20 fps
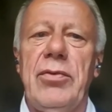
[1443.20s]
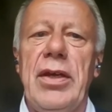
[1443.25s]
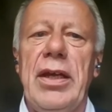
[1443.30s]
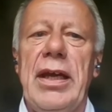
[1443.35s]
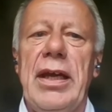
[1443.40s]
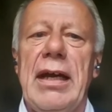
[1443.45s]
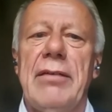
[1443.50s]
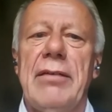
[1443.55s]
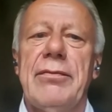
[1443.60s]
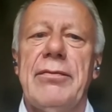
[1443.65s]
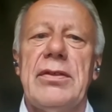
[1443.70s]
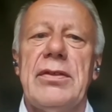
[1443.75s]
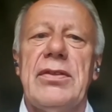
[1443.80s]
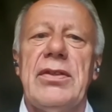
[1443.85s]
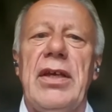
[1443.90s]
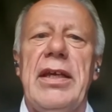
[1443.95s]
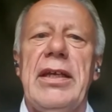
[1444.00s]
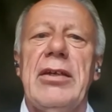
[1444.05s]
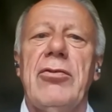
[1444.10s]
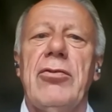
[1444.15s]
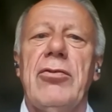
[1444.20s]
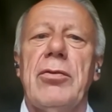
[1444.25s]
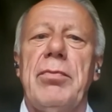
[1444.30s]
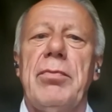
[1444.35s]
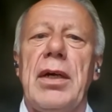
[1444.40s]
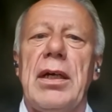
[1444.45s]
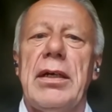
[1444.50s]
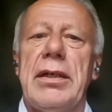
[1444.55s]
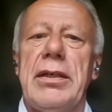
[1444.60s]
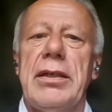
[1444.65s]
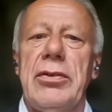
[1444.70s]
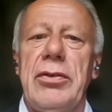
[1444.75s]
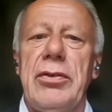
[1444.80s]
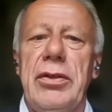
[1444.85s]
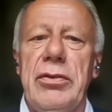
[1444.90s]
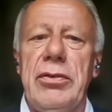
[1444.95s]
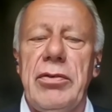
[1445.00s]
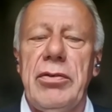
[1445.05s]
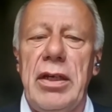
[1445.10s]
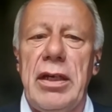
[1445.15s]
we have in saying goodbye to
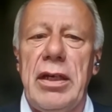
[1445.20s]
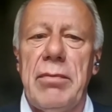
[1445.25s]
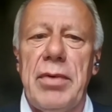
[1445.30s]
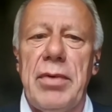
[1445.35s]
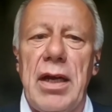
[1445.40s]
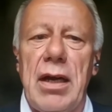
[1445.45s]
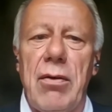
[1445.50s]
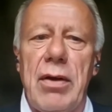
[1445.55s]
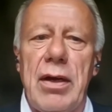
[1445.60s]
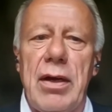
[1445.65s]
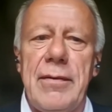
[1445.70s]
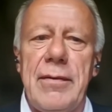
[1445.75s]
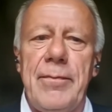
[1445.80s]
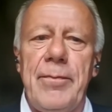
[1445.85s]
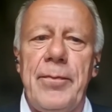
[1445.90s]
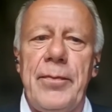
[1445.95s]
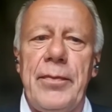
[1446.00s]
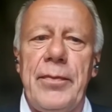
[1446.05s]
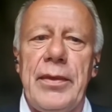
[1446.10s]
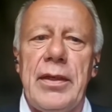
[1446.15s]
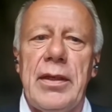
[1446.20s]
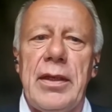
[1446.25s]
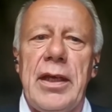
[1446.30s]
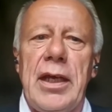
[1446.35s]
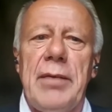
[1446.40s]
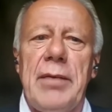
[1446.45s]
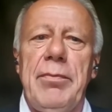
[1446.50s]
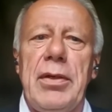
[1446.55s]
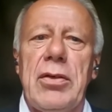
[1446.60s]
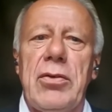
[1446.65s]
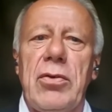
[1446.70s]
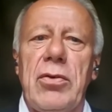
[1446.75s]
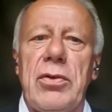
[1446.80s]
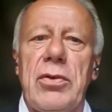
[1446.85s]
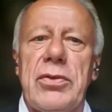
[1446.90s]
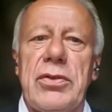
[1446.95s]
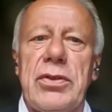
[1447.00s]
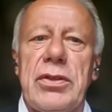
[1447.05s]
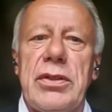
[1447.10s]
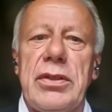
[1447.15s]
nuclear power, and
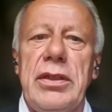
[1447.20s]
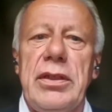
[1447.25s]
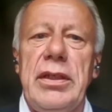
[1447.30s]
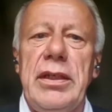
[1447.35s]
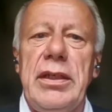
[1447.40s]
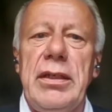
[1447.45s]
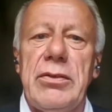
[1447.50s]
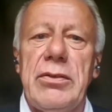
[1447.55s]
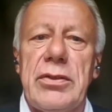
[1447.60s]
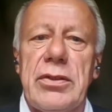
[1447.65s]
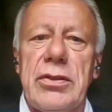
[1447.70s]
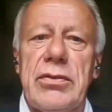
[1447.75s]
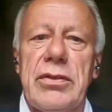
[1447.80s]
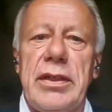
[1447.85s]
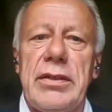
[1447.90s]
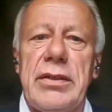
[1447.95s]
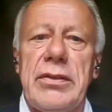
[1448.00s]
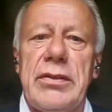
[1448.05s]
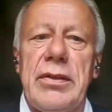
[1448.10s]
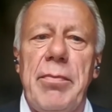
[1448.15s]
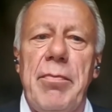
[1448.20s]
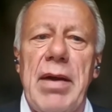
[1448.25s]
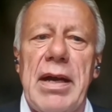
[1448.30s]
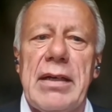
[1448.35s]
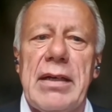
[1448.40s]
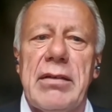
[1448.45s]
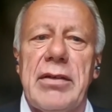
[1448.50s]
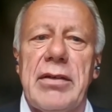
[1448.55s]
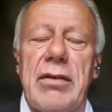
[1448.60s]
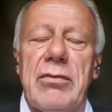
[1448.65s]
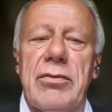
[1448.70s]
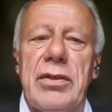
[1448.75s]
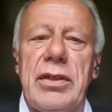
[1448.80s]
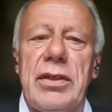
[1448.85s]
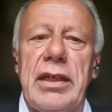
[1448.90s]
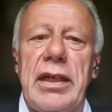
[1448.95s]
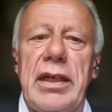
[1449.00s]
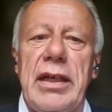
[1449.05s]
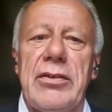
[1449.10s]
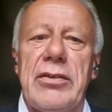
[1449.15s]
because it illustrates the background
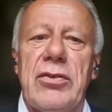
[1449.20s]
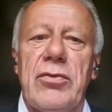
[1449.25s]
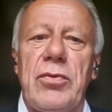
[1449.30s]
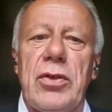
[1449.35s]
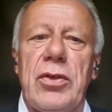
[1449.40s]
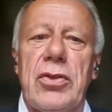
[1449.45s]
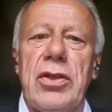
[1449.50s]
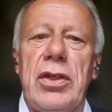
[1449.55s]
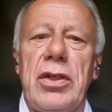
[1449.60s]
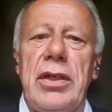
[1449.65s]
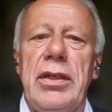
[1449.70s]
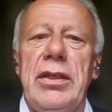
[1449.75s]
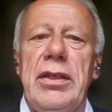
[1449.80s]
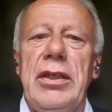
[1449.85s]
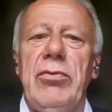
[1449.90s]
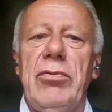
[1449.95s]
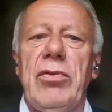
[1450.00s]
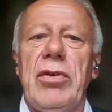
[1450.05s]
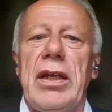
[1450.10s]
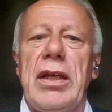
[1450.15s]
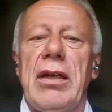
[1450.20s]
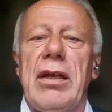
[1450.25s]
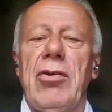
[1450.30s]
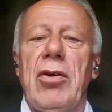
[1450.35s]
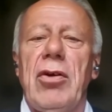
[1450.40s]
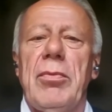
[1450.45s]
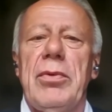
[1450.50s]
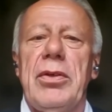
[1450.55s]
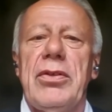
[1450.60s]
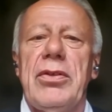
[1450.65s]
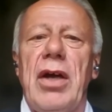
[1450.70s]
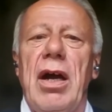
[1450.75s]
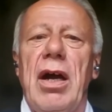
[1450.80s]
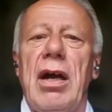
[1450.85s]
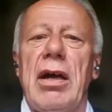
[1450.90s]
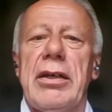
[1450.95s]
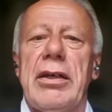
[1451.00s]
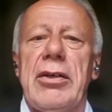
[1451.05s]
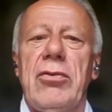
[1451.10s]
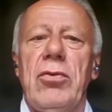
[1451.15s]
against which nuclear lobbies
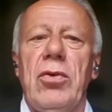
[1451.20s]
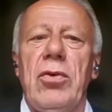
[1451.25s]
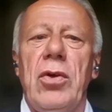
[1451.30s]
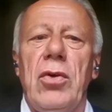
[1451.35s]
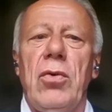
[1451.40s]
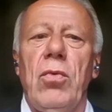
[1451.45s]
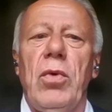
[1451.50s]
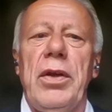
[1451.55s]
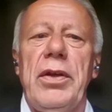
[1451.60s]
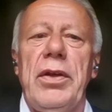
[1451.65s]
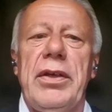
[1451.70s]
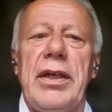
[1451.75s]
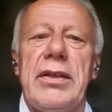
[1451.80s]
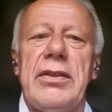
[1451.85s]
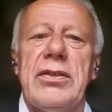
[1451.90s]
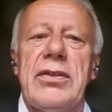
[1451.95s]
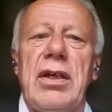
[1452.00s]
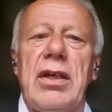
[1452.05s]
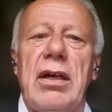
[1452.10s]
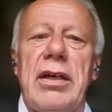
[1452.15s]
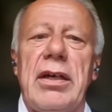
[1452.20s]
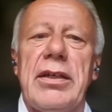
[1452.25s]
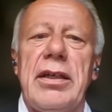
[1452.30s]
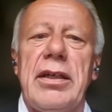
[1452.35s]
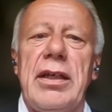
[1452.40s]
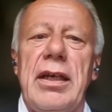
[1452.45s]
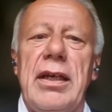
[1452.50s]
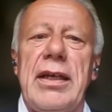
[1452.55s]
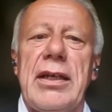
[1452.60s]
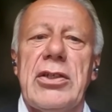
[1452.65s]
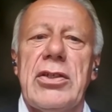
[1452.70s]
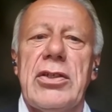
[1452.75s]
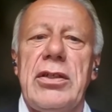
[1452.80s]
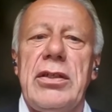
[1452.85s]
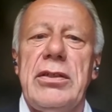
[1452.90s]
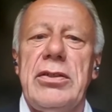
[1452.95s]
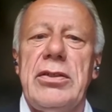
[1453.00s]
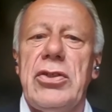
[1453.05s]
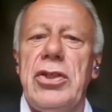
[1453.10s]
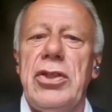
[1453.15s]
argue when they cite
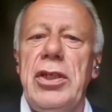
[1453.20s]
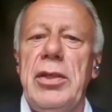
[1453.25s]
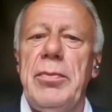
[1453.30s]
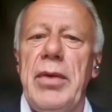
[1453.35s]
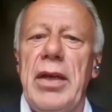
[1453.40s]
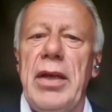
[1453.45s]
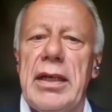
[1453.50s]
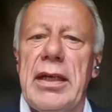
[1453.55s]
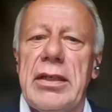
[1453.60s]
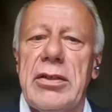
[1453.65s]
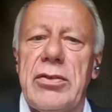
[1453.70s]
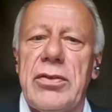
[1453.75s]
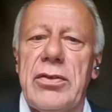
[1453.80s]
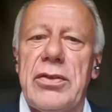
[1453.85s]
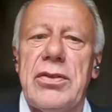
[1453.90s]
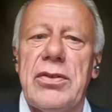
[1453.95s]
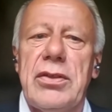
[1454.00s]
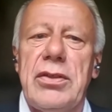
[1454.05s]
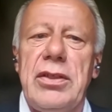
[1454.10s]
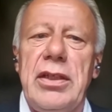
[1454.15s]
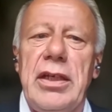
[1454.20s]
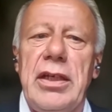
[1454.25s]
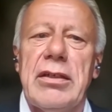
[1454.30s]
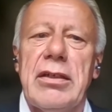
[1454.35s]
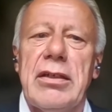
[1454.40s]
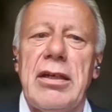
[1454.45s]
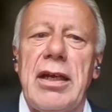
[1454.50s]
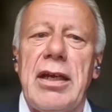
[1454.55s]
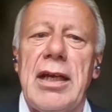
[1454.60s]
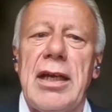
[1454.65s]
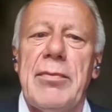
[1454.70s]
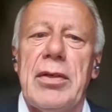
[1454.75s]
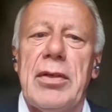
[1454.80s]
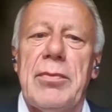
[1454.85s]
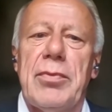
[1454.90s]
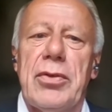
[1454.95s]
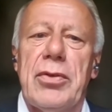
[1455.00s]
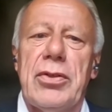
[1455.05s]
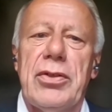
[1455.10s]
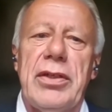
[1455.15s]
allegedly cheap electricity and climate
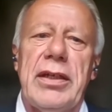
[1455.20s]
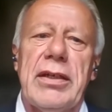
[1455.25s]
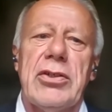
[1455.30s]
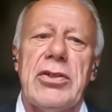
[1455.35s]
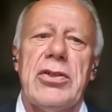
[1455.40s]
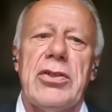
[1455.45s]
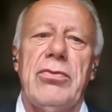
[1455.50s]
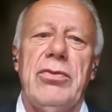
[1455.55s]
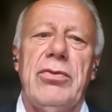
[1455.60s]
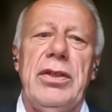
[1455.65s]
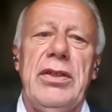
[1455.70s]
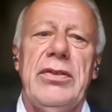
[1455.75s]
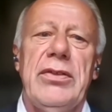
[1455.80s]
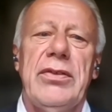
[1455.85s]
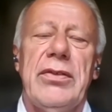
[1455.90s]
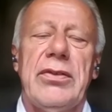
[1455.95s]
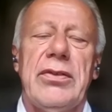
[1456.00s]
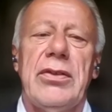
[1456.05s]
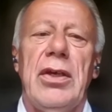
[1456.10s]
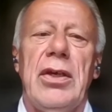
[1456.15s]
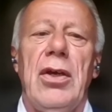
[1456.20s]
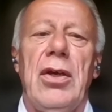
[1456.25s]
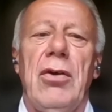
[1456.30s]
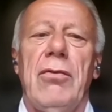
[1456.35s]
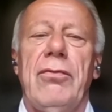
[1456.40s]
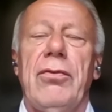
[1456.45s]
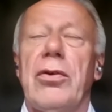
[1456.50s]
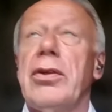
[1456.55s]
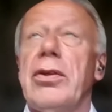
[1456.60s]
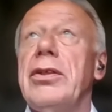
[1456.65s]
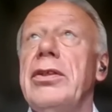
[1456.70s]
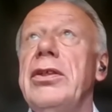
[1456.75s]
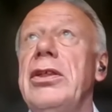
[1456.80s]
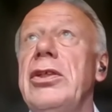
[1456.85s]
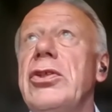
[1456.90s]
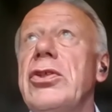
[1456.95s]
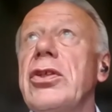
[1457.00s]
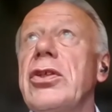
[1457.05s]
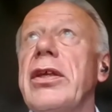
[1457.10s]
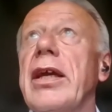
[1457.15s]
protection reasons for a
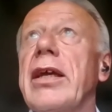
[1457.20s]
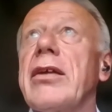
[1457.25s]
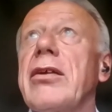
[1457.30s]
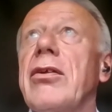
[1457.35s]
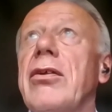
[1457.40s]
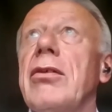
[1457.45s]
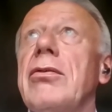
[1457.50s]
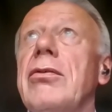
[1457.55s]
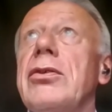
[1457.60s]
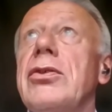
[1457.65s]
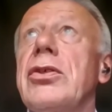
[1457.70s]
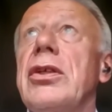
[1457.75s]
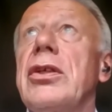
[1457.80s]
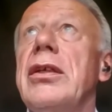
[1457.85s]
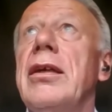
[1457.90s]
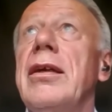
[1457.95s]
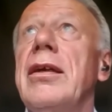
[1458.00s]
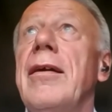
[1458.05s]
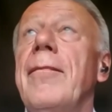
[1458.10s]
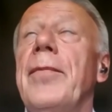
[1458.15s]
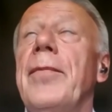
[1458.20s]
niche technology